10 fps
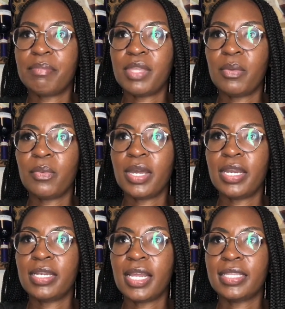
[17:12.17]
They
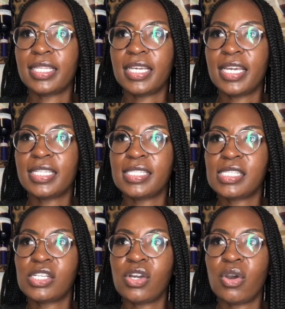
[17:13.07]
wanted like the kids to
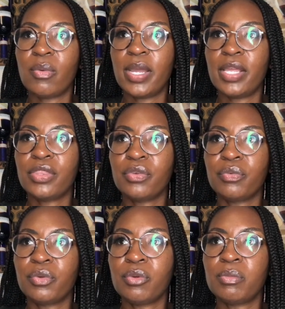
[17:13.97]
go in the
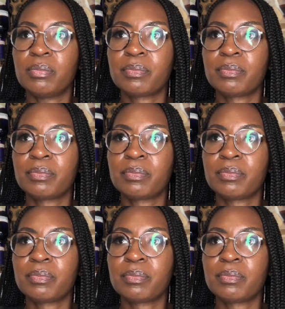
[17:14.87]
room